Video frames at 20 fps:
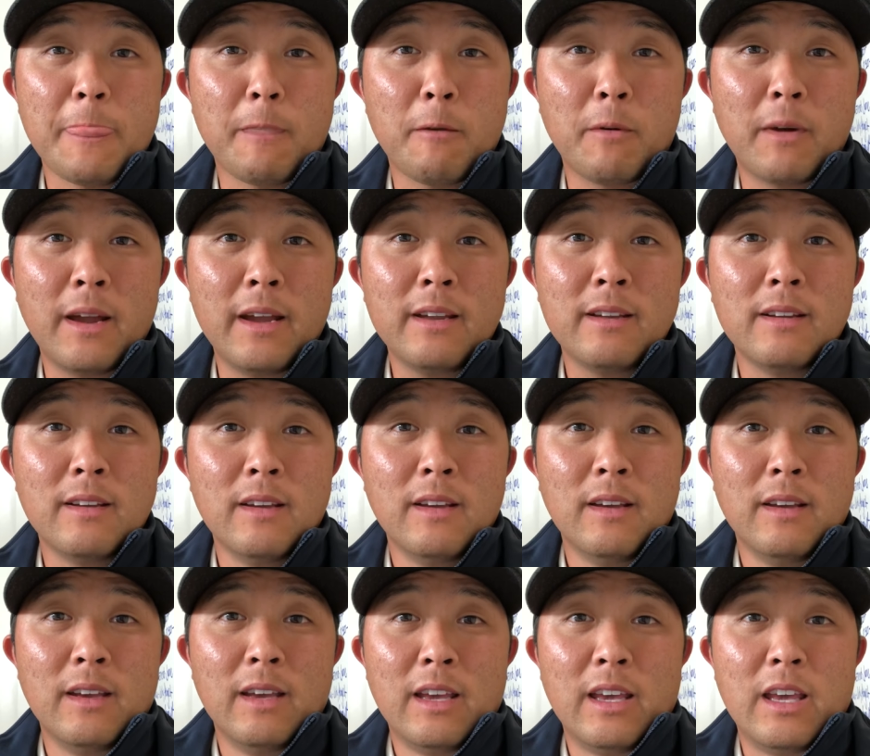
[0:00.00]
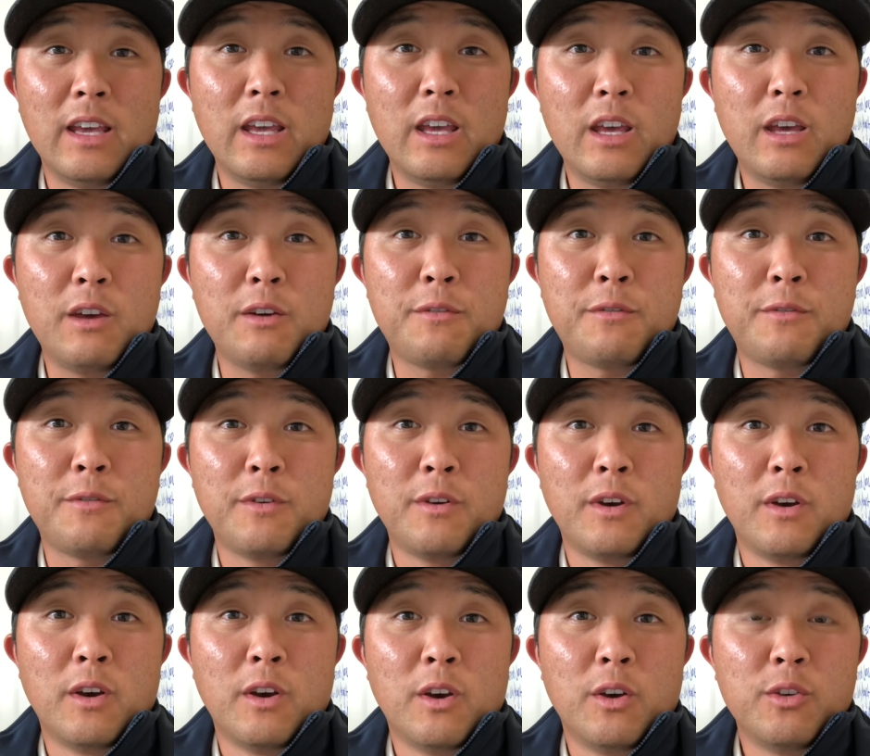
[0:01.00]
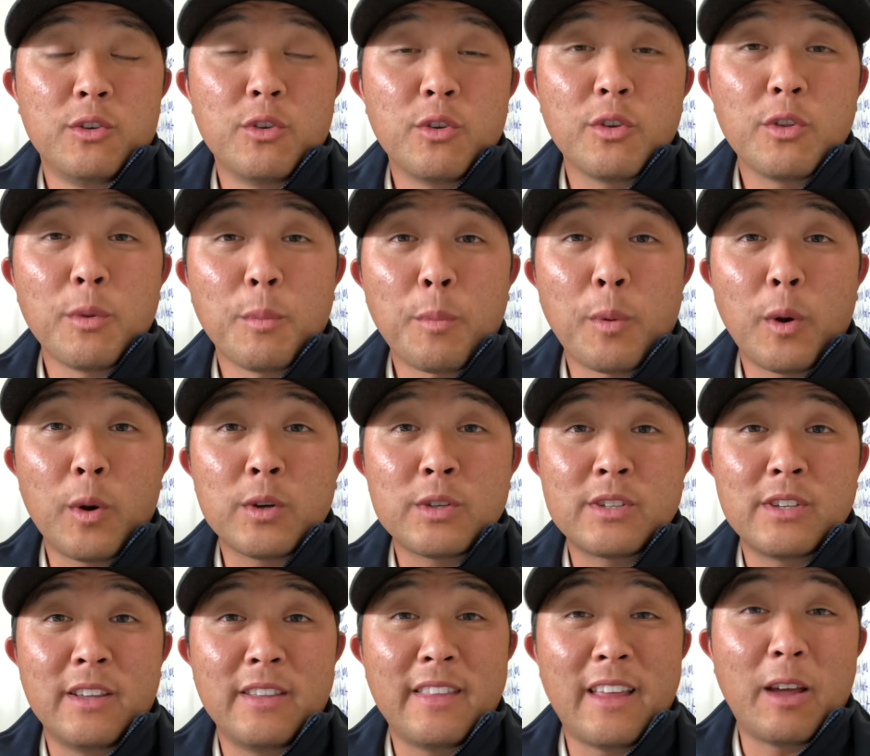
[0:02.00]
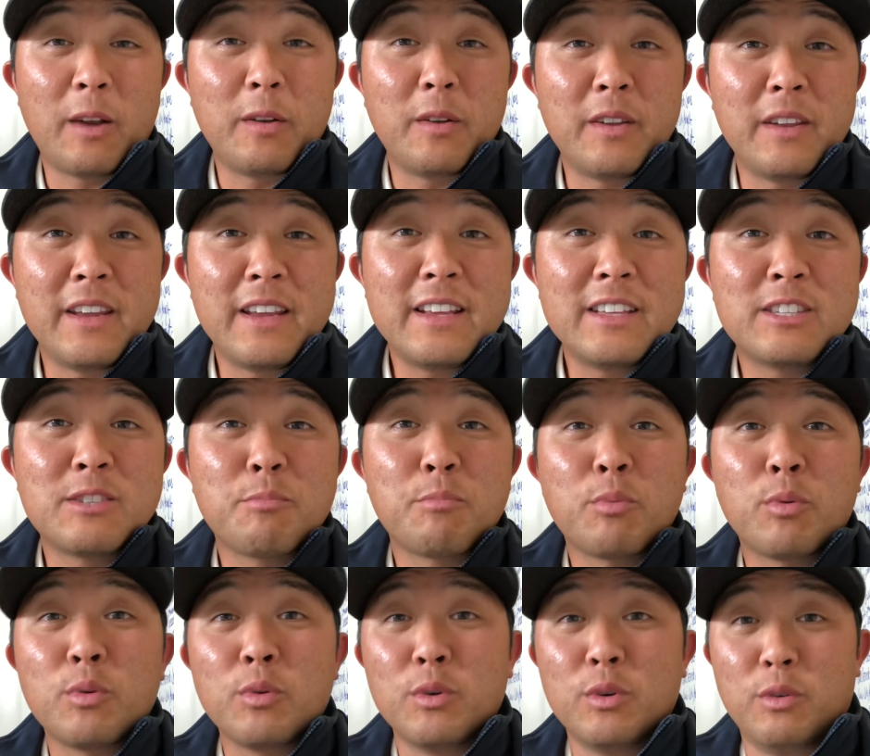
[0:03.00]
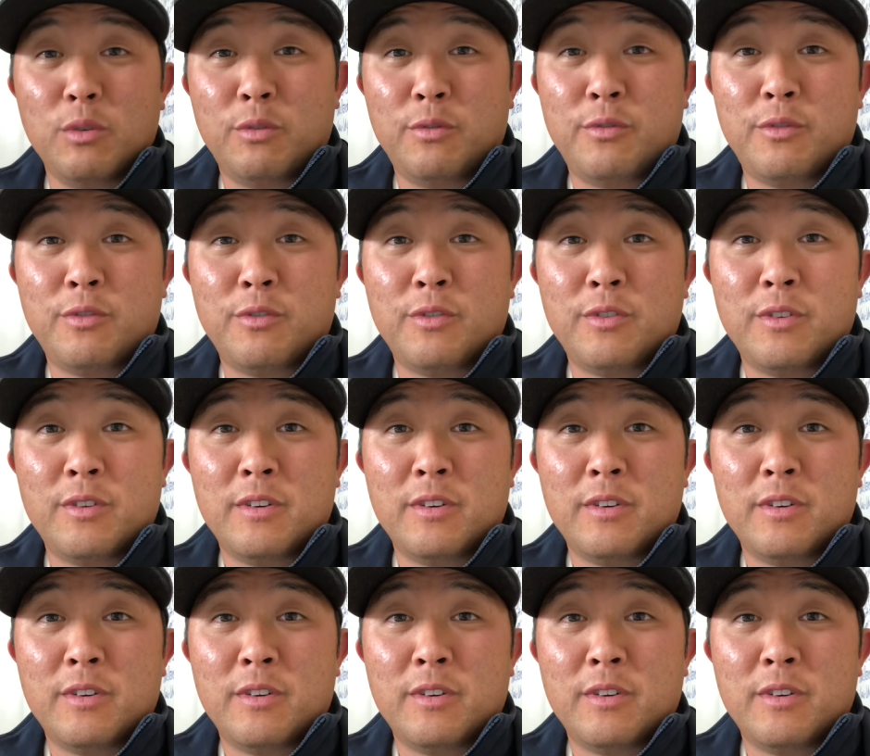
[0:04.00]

right? If you're the person that needs proof,